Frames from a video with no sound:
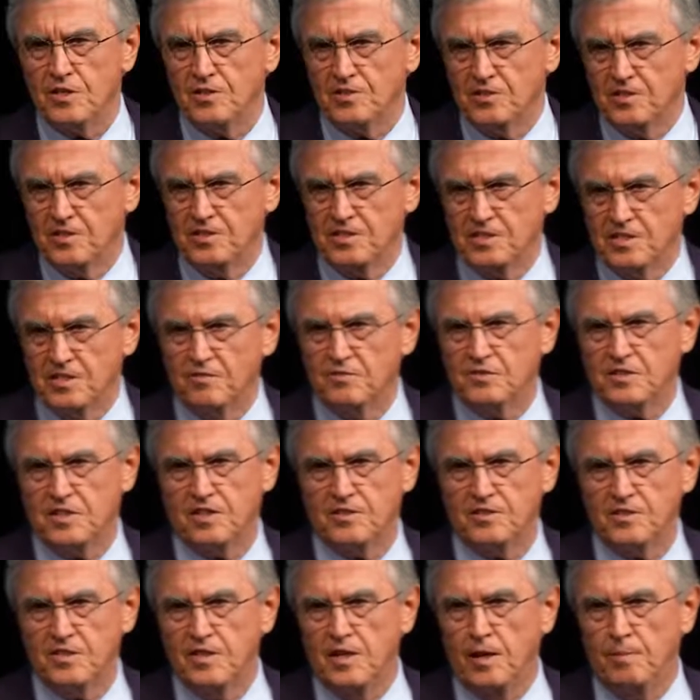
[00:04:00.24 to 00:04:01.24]
that receives
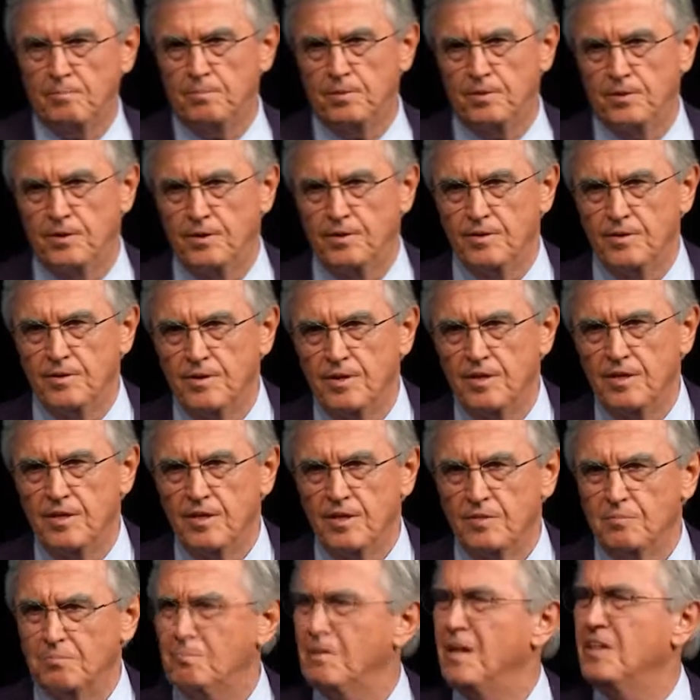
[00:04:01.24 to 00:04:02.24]
that number.
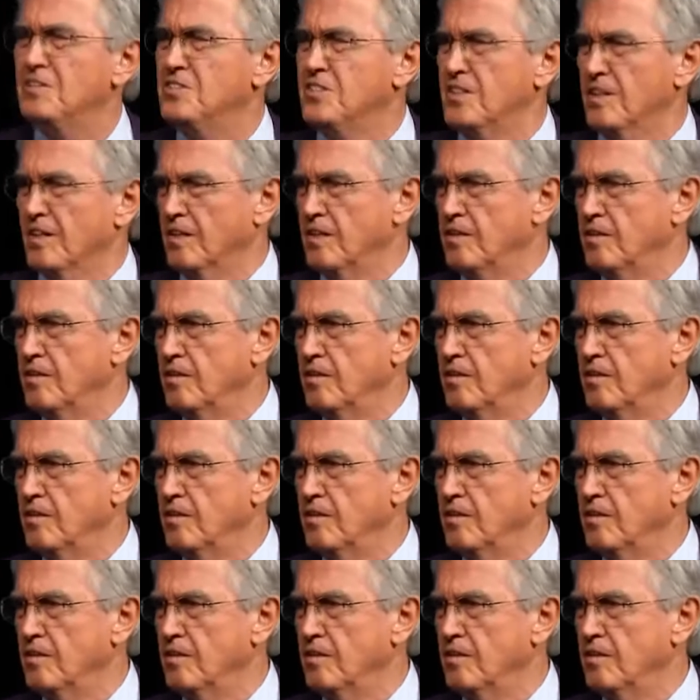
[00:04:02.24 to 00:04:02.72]
Magic.